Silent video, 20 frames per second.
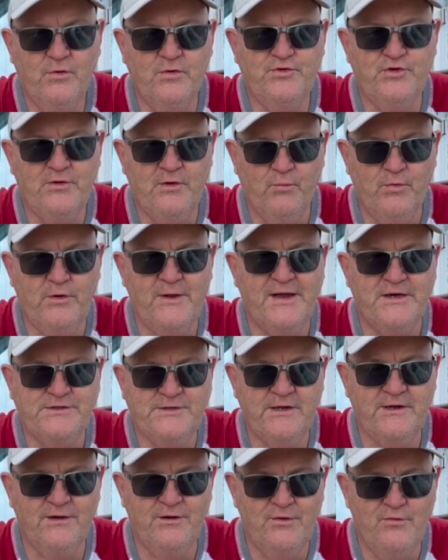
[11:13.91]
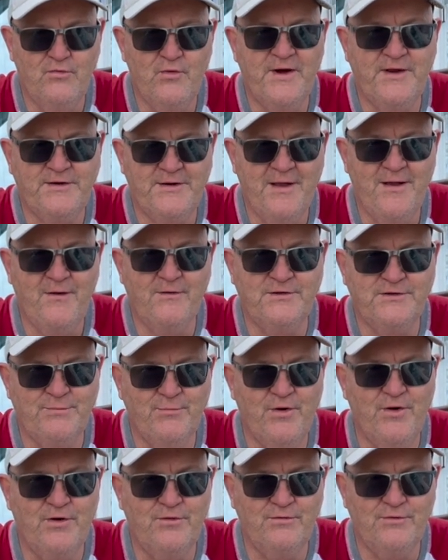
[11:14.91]
We'll do that. We'll actually, you write down,
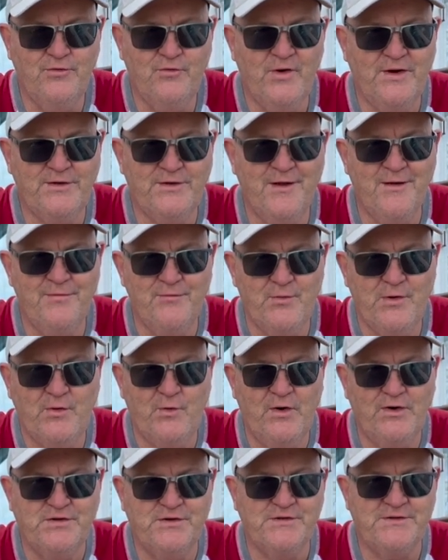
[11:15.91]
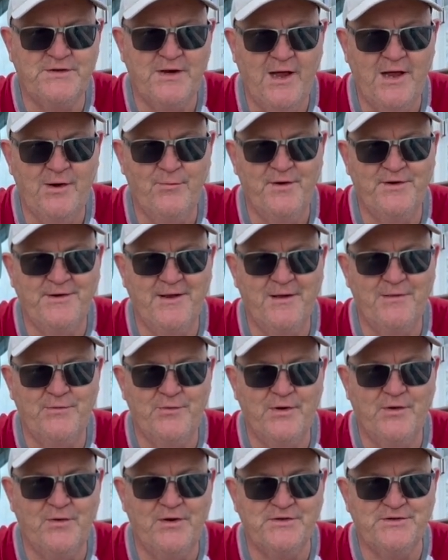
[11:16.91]
tomorrow you write down three questions and I'll write down
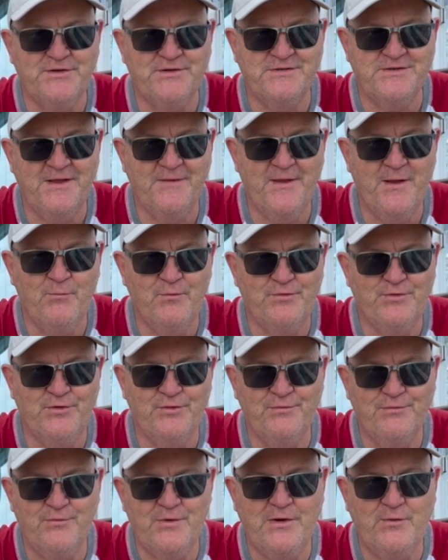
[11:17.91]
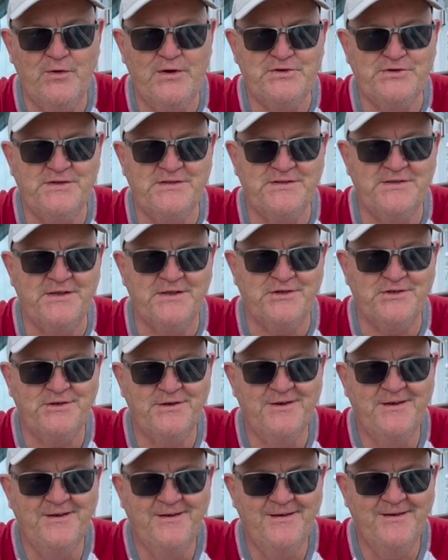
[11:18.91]
three questions and then we'll do three questions each
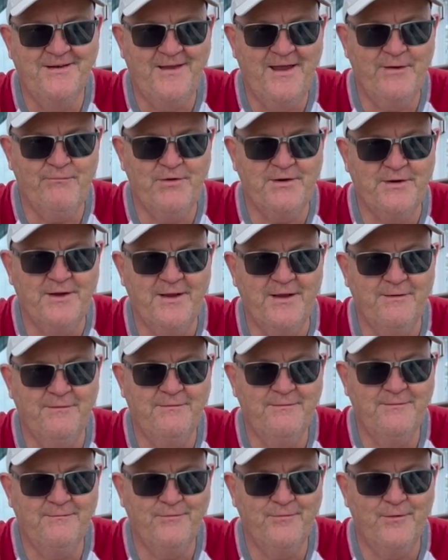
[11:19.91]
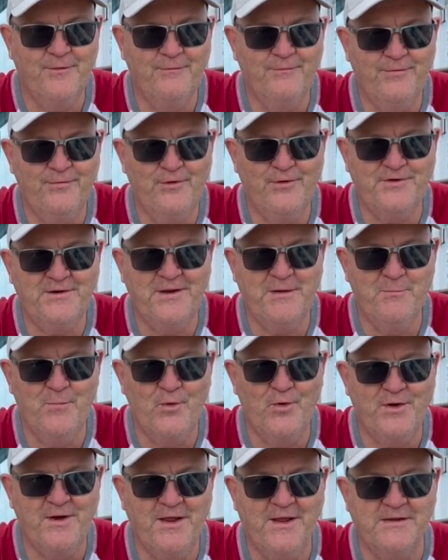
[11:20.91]
every day for 13
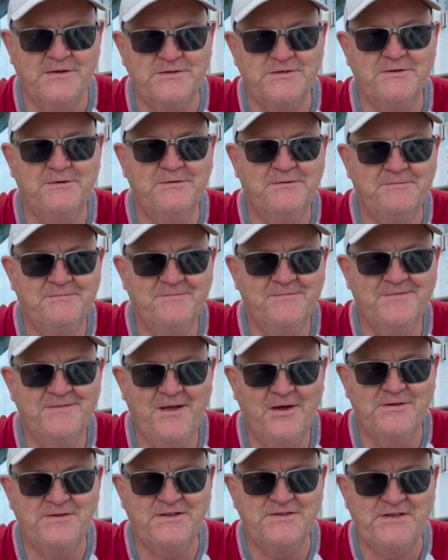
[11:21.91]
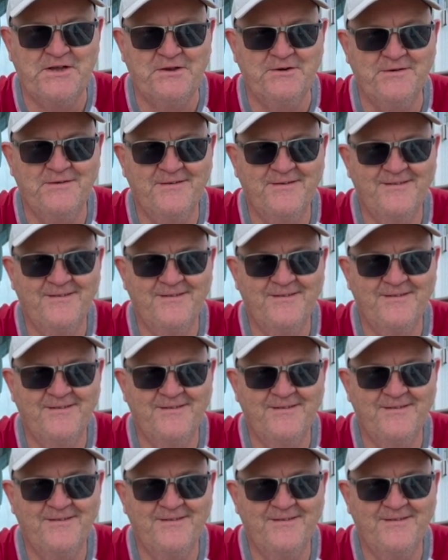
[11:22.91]
more days. How's that sound?